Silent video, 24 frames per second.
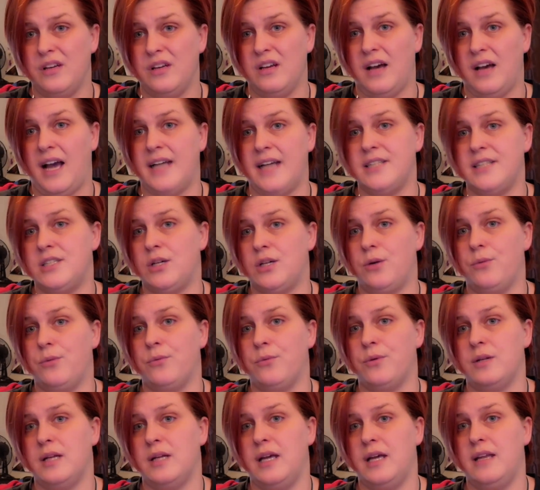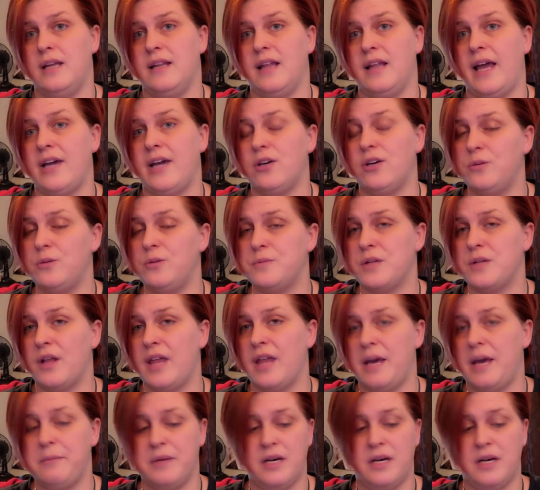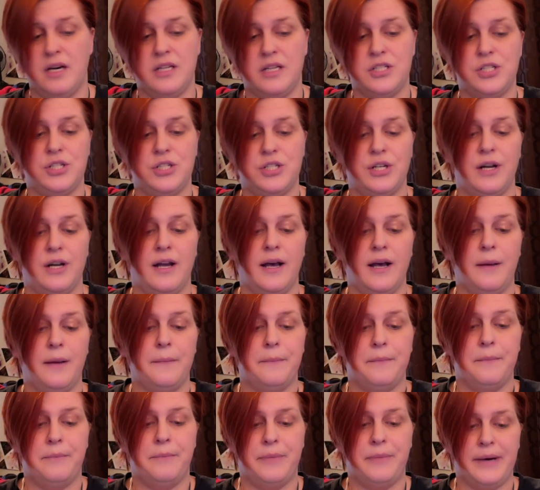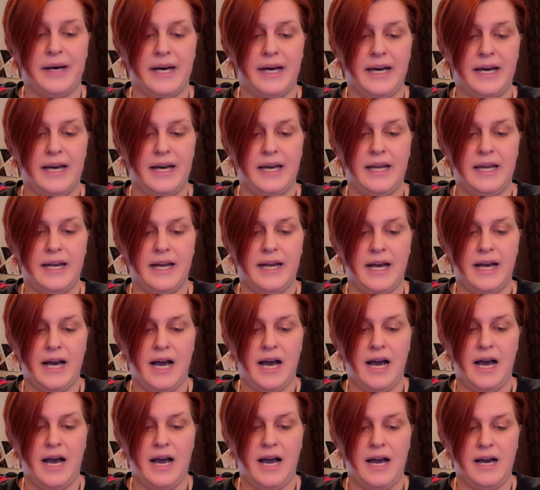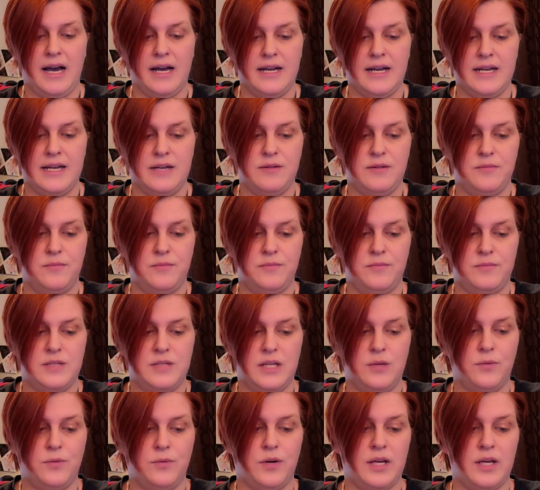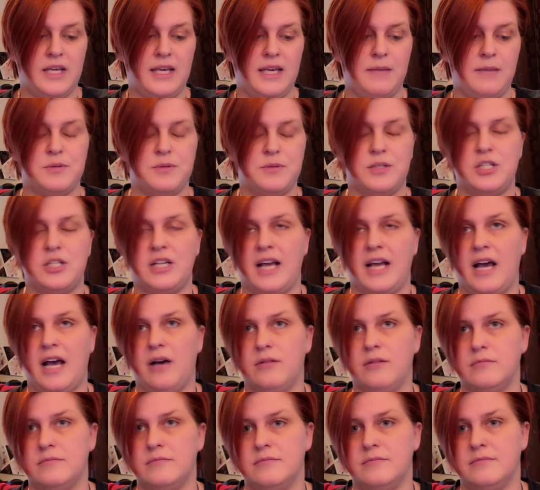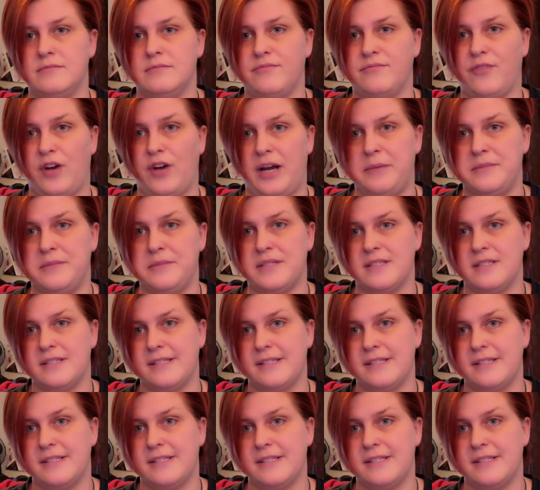I don't really like hoops all that much, but I didn't want to keep switching out frames.